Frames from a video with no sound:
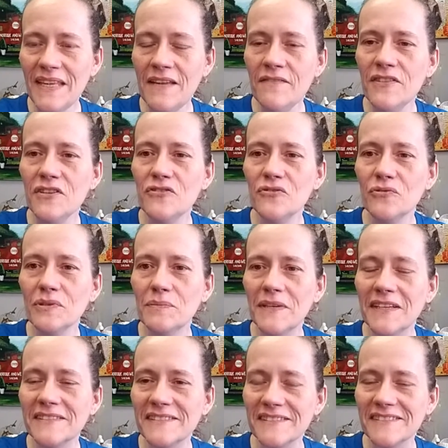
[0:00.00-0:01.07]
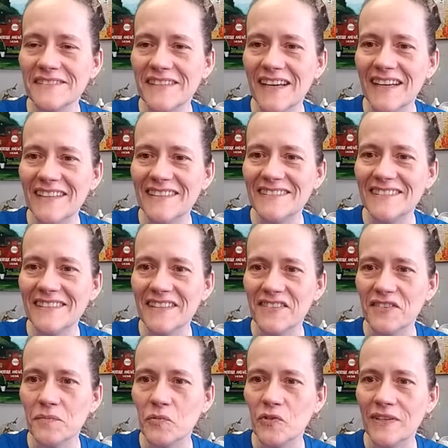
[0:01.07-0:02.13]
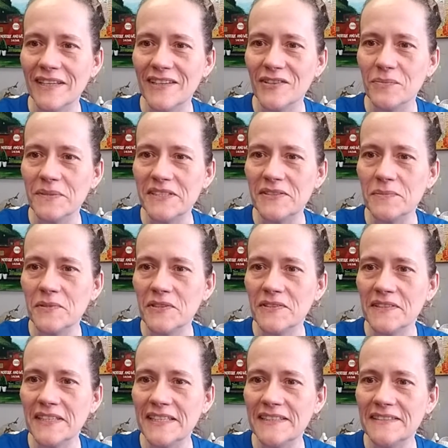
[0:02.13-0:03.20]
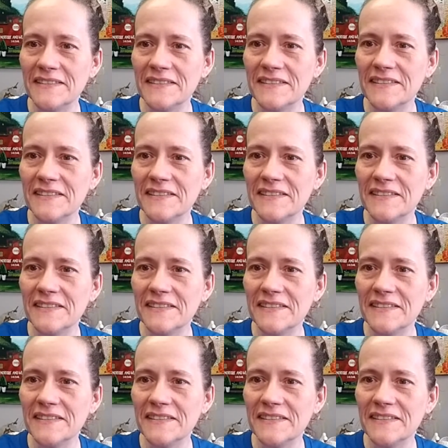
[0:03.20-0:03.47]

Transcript: if the jewelry box is not this morning, it'll be tomorrow night.